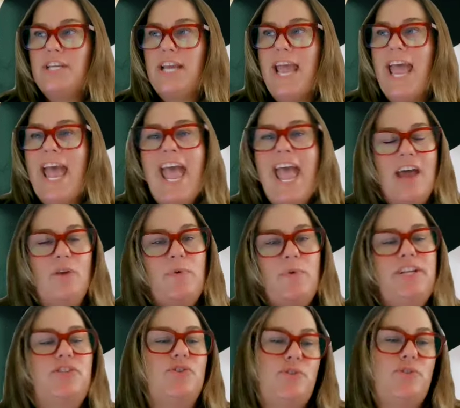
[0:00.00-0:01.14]
how do
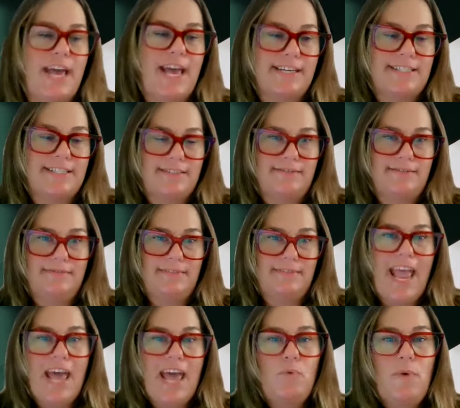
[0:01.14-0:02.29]
we do that? How